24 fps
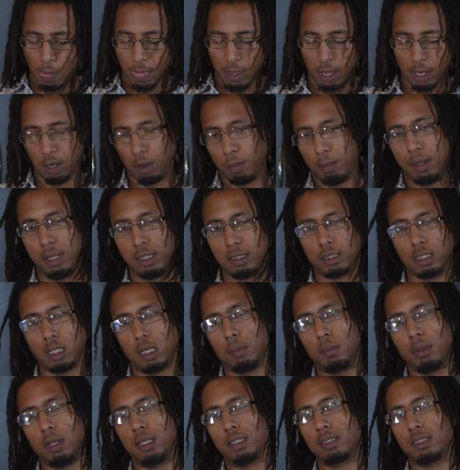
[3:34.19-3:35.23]
and the meat's gonna
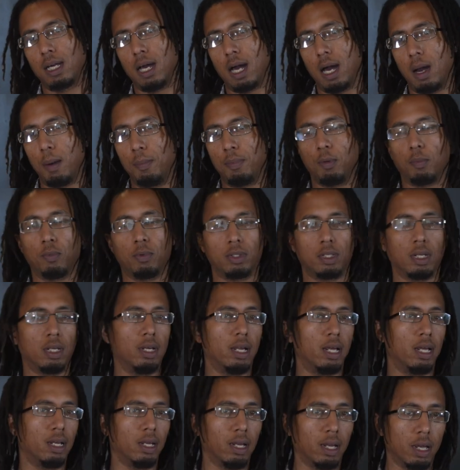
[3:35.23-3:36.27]
be topped within
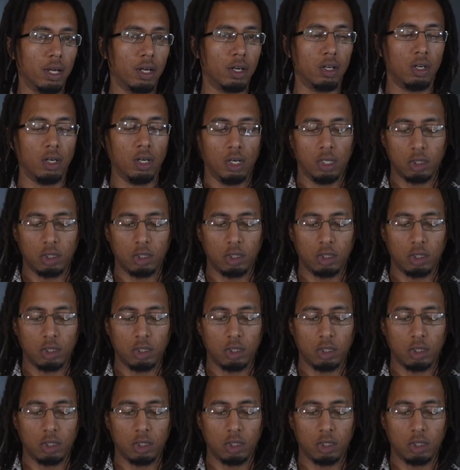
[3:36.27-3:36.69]
that layer,